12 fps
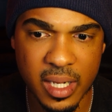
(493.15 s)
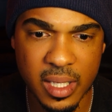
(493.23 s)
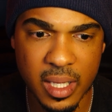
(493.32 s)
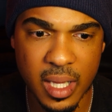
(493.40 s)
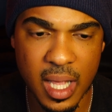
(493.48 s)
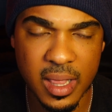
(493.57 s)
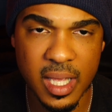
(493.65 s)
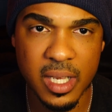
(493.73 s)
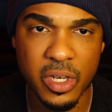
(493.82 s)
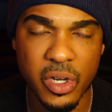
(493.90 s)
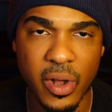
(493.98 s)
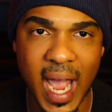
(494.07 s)
And
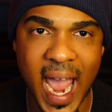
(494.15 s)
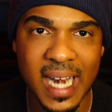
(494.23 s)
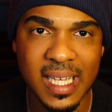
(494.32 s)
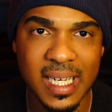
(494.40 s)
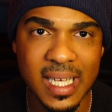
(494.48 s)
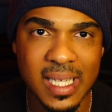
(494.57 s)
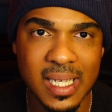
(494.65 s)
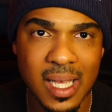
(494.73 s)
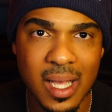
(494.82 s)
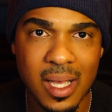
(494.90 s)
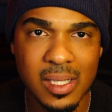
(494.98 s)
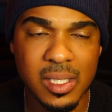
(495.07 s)
then you know, adding in
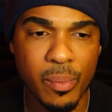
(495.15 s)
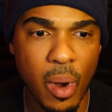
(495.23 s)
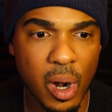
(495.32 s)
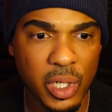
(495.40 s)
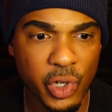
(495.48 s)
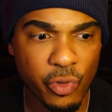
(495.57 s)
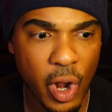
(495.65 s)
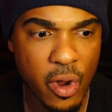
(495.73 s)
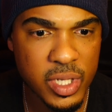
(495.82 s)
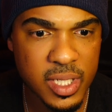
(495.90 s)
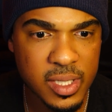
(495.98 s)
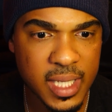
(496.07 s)
DeMar
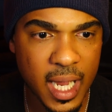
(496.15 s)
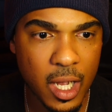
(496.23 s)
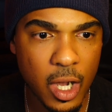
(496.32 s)
DeRozan's like,